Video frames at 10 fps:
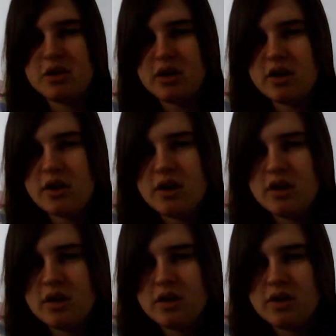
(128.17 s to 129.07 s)
book.
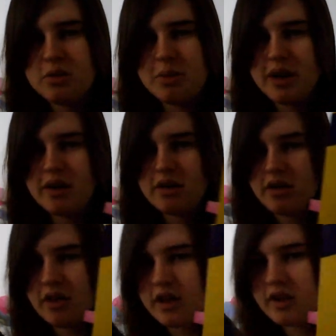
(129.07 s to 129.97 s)
You buy it
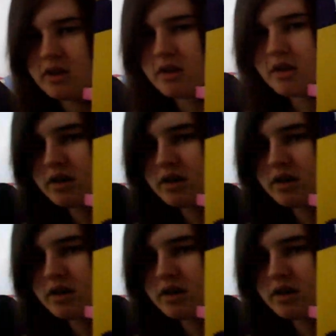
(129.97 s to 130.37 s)
online.